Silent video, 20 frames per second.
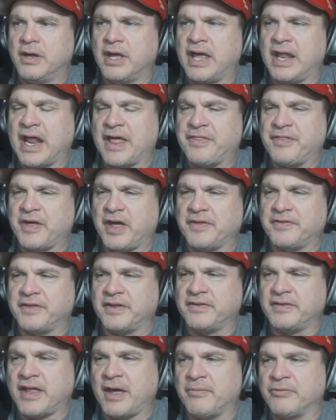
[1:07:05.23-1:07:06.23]
And I thought
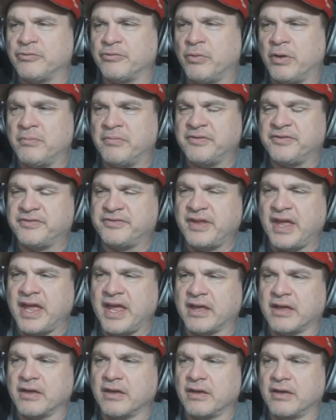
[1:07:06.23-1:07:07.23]
that was one
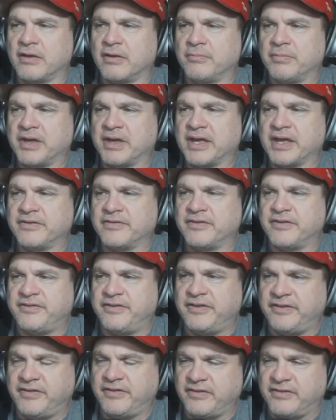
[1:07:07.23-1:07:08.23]
mistake because the
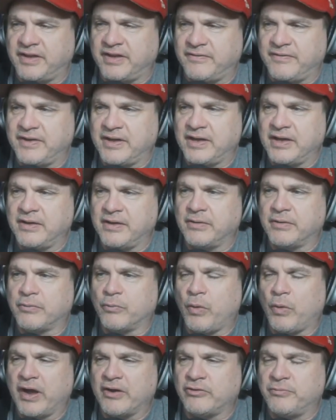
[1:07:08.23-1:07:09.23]
CCTV
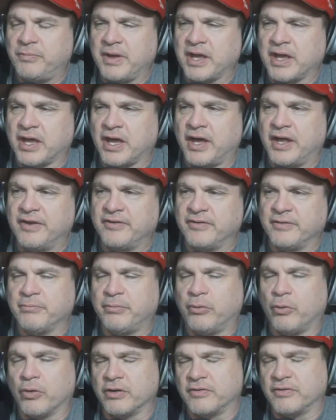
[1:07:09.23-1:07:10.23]
wires being cut is
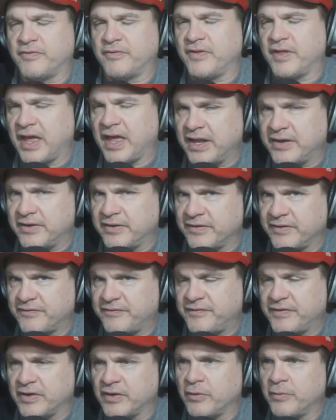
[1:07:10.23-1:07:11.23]
important for the end of the
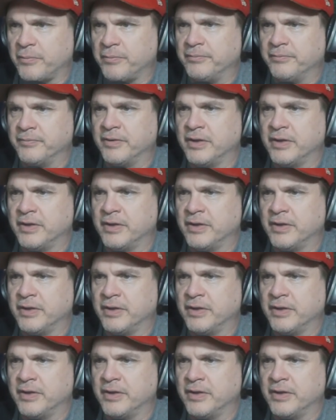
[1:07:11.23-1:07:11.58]
film